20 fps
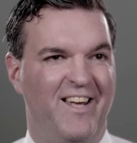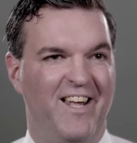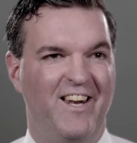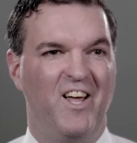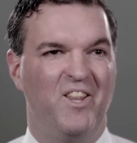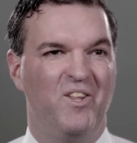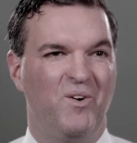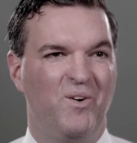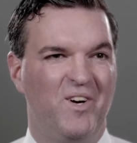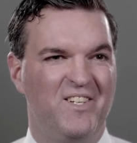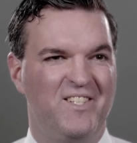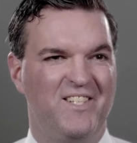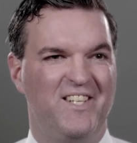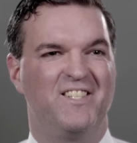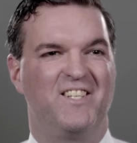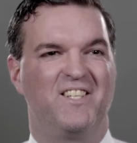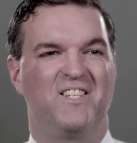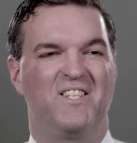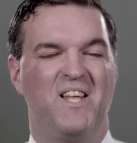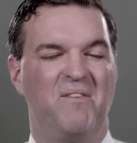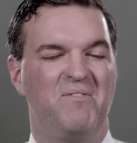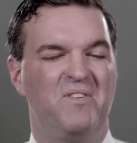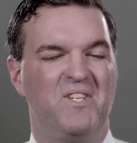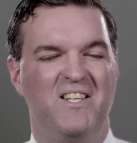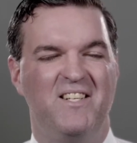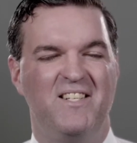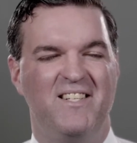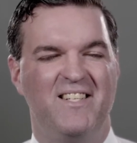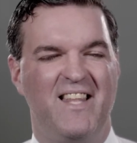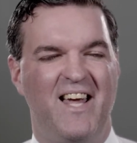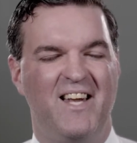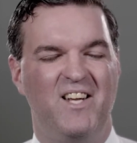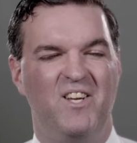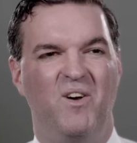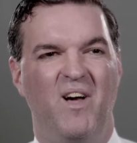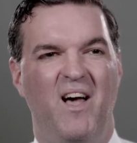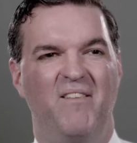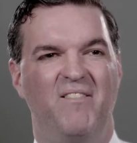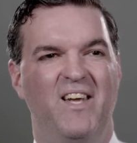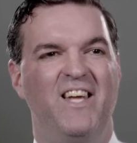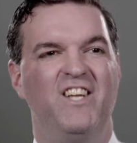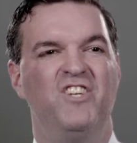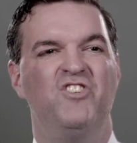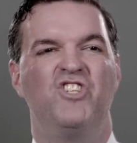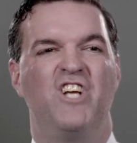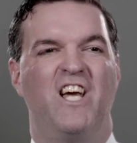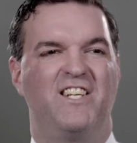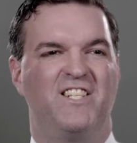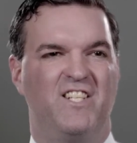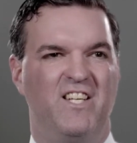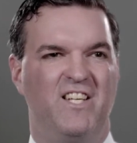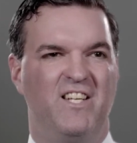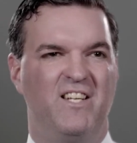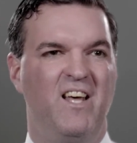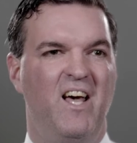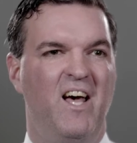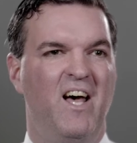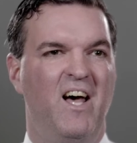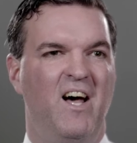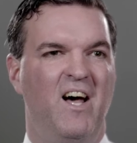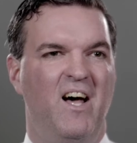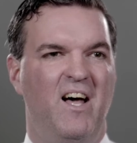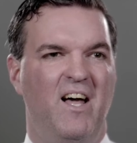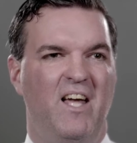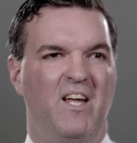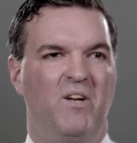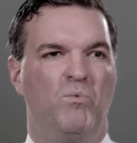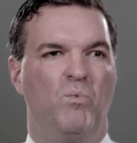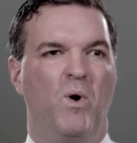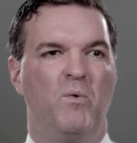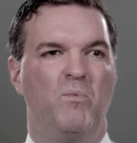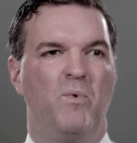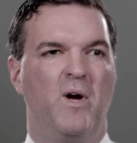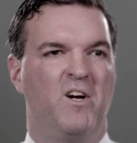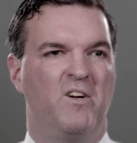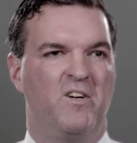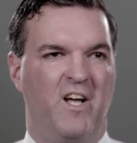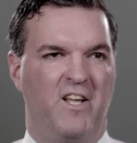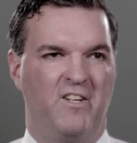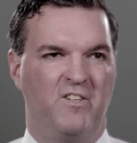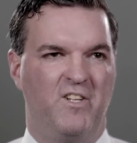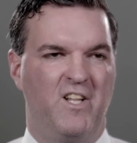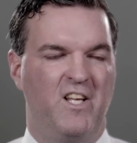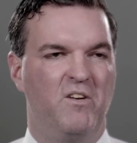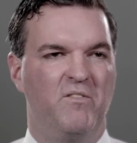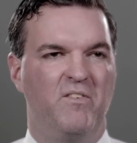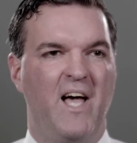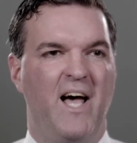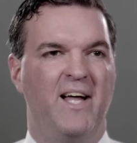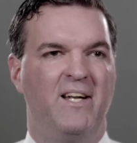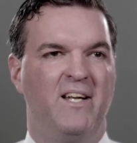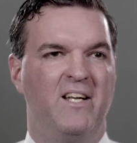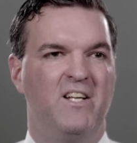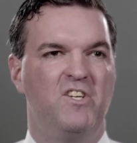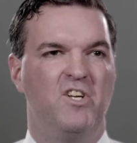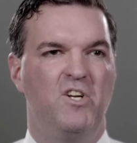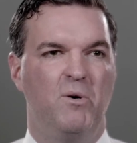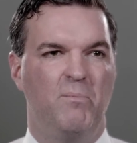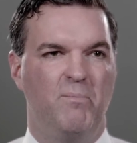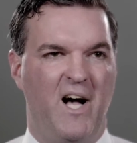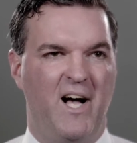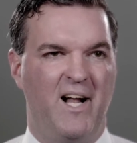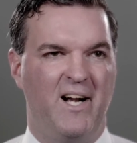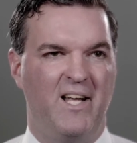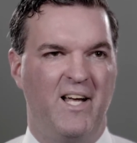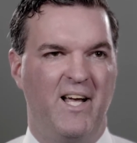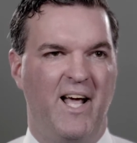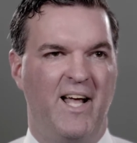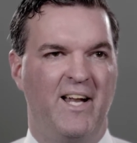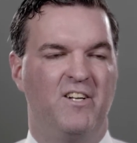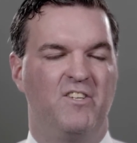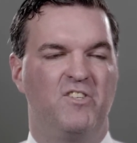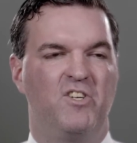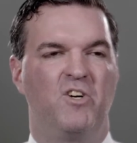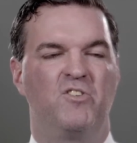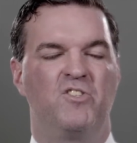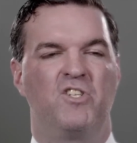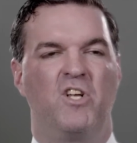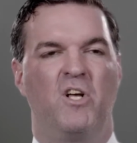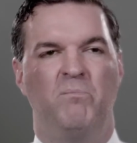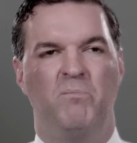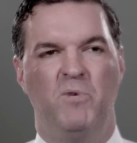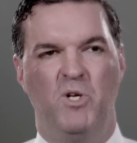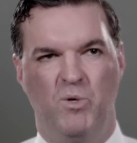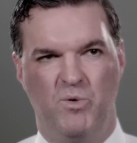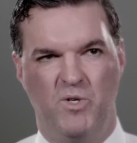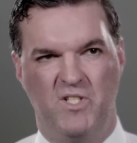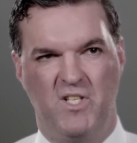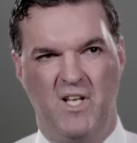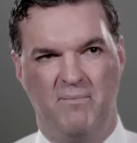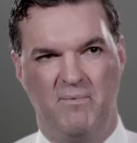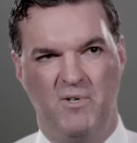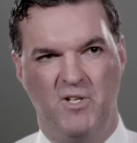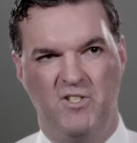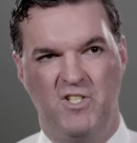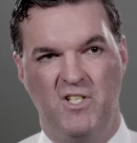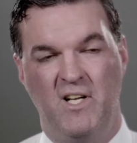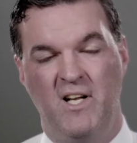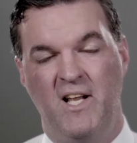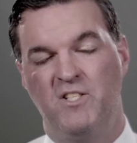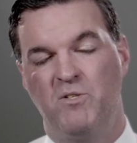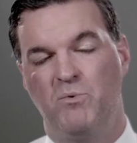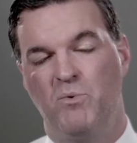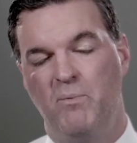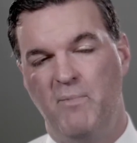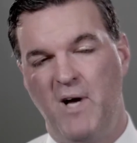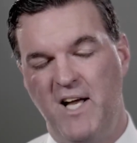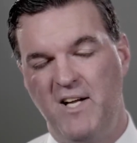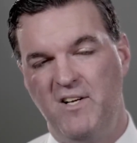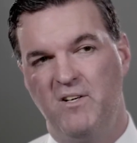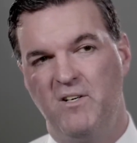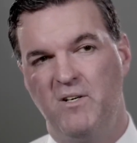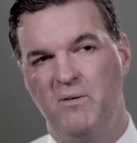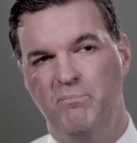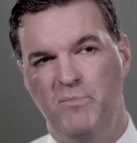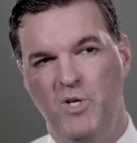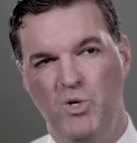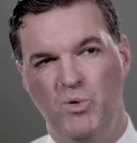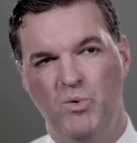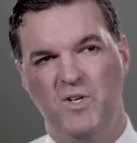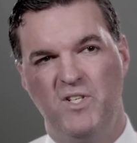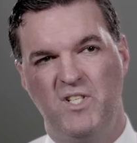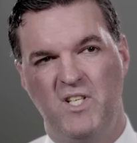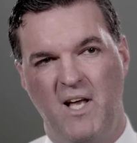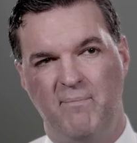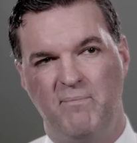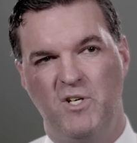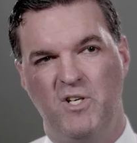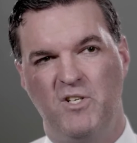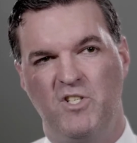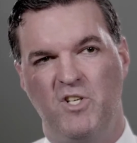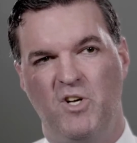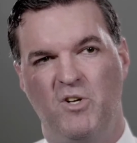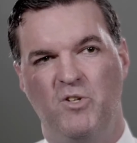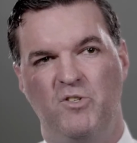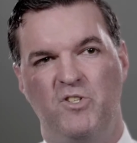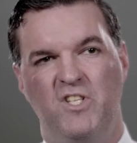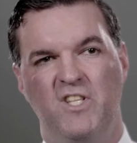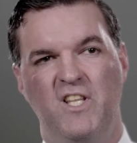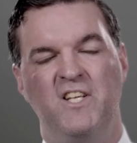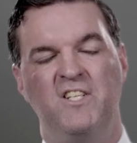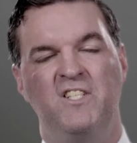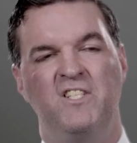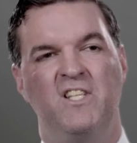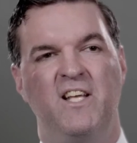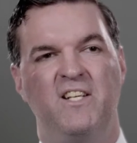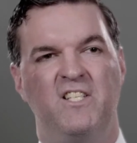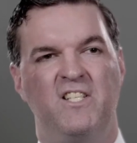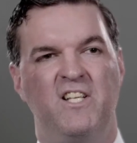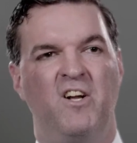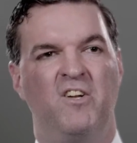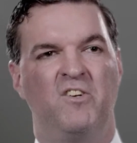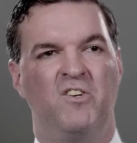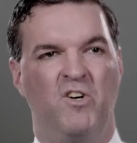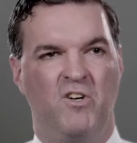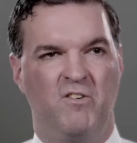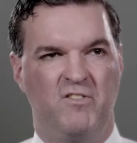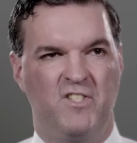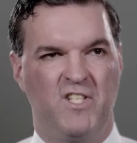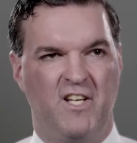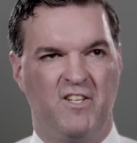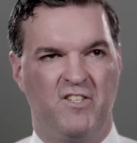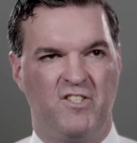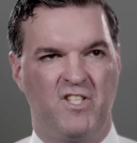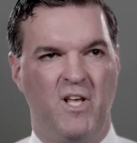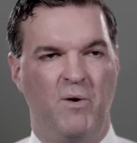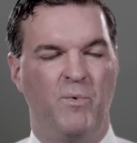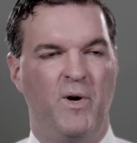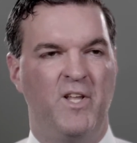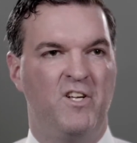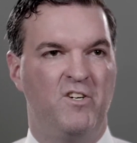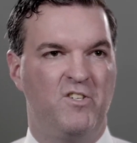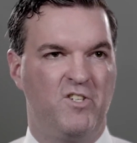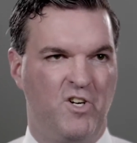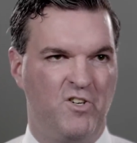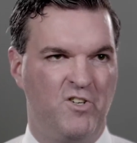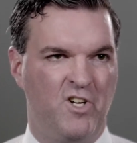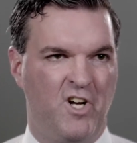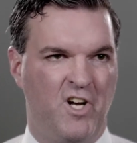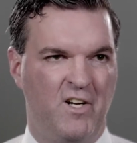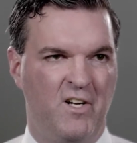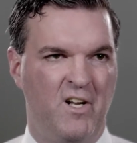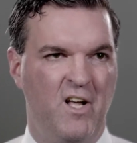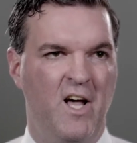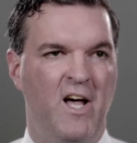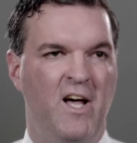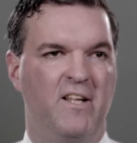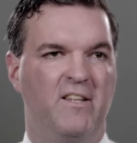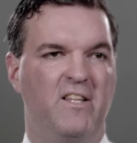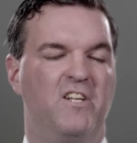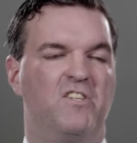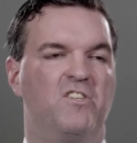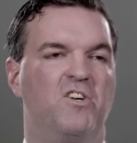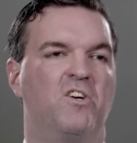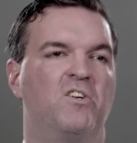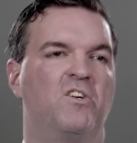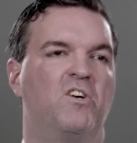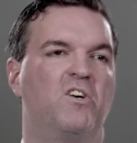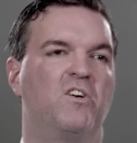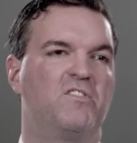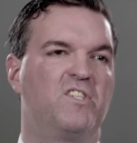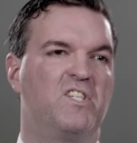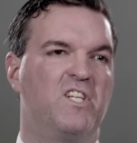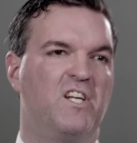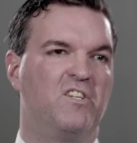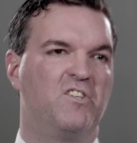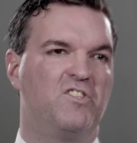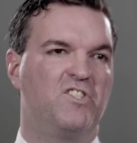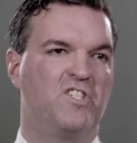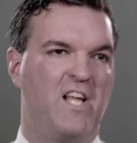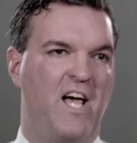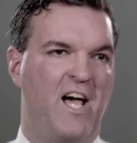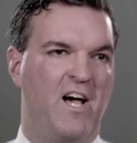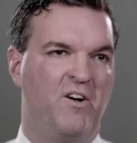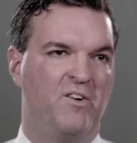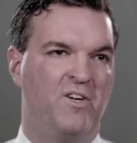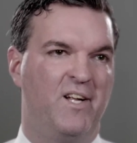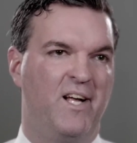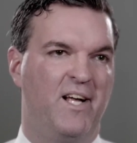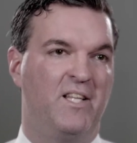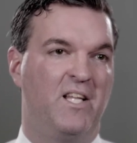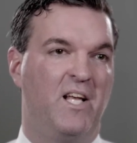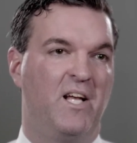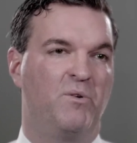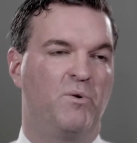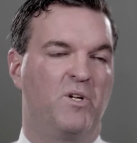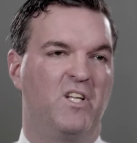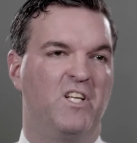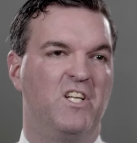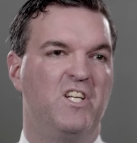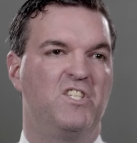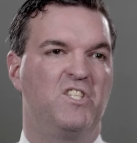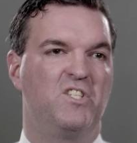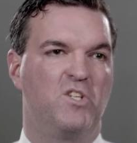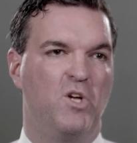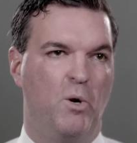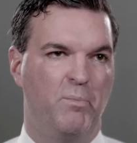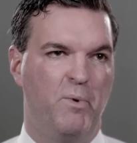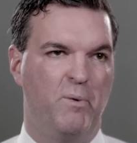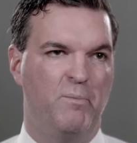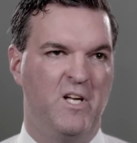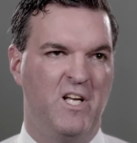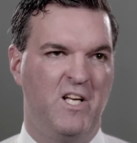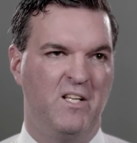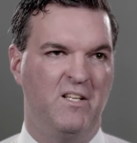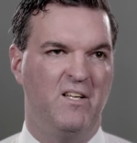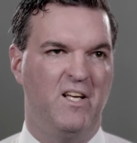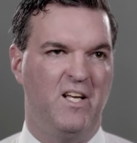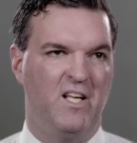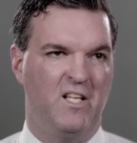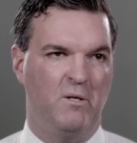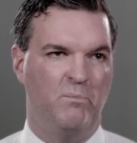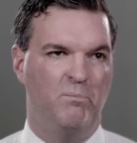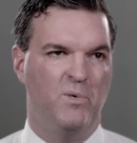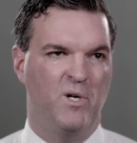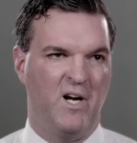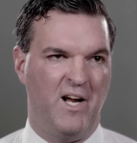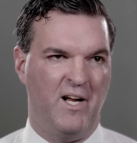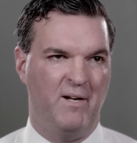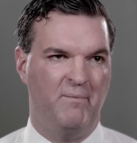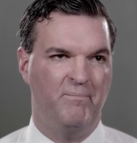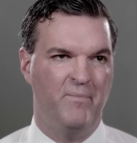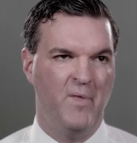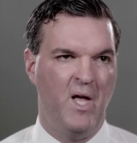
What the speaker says: In other words, it's a substance that you have ingested in one way or another that you've gotten into your body, and it turns on mu receptors. And as a reminder, mu receptors are those things that sit on nerve cells that when they're turned on, they turn nerve signals down and they release dopamine in the brain.